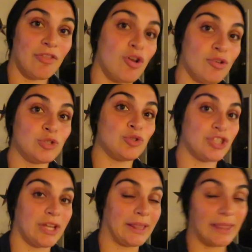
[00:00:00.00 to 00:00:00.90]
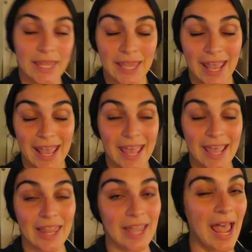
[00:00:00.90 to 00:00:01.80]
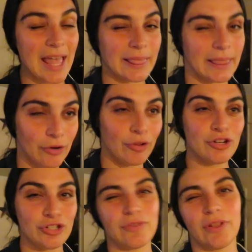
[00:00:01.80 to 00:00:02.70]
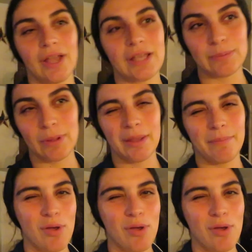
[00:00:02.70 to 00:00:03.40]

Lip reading: and then also just like leaking, like I literally just feel like I smell like